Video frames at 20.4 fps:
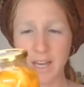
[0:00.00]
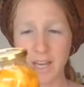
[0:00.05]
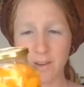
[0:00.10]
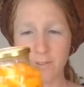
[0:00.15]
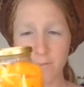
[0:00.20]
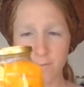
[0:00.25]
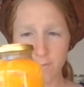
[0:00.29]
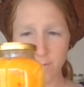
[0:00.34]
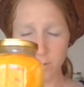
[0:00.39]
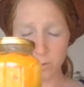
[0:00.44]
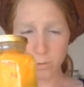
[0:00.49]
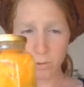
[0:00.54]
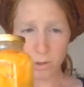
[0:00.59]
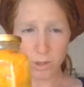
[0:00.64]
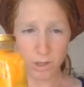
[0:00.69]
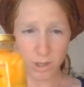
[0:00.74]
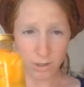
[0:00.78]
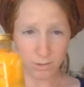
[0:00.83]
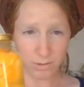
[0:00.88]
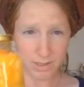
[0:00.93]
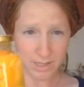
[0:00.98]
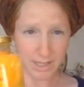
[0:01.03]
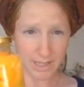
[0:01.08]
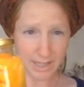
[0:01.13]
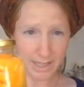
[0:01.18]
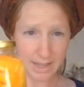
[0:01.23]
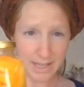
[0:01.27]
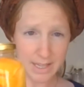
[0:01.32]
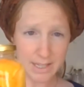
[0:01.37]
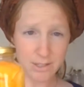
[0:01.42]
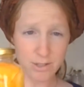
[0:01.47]
If you close it
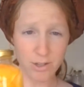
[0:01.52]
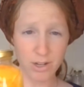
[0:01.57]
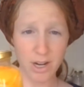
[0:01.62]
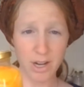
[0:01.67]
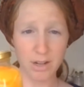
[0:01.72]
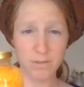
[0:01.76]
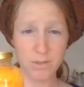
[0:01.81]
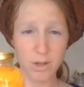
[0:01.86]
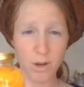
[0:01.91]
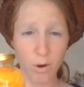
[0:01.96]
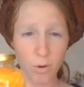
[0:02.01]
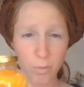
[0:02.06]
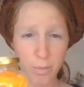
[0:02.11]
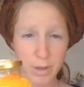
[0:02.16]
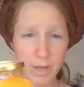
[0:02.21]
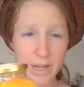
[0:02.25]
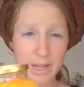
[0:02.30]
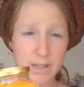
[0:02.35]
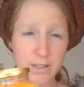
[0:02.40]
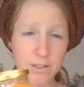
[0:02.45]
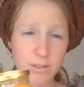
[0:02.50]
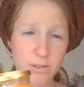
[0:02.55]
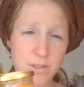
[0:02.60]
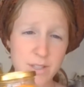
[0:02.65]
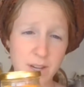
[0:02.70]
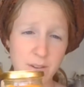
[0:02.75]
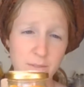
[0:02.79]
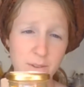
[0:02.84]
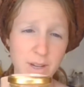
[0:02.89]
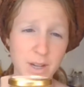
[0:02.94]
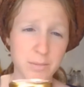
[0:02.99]
like this, you're gonna have to open it and close it
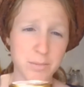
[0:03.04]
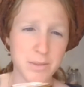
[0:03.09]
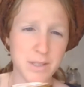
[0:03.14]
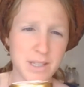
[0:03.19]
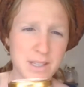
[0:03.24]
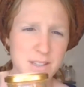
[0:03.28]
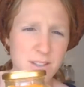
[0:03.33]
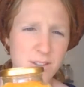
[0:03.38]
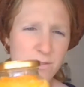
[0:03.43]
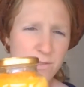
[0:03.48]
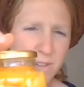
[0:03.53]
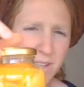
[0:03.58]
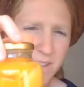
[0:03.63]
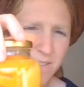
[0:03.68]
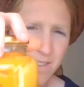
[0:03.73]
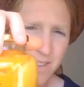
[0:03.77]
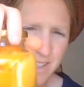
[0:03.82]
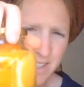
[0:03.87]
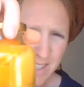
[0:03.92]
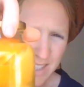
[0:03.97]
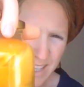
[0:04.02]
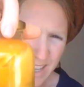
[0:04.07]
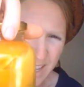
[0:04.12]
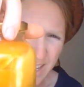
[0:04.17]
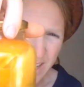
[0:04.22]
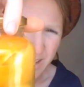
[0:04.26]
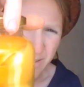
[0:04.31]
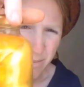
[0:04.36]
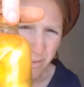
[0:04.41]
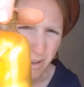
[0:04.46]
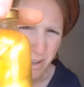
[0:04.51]
every couple of days. So you can even
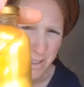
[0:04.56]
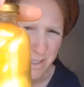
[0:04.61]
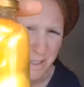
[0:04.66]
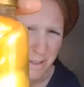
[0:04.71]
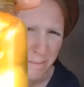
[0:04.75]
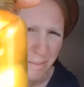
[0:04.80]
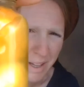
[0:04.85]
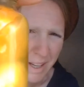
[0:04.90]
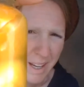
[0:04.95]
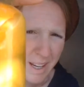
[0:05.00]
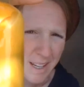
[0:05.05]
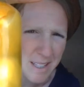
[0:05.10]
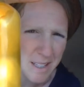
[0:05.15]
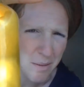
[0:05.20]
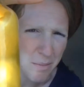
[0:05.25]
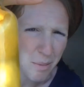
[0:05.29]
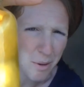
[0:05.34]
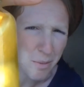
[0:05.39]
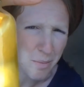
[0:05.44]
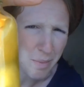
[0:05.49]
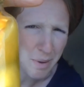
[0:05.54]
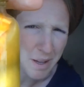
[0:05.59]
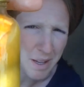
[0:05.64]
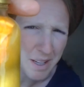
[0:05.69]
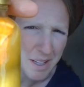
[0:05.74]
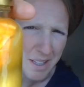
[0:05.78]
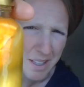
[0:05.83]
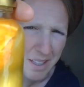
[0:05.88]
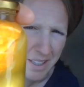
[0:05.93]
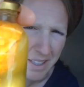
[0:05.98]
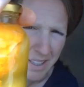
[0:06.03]
see, possibly as I burp
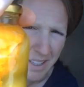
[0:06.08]
it,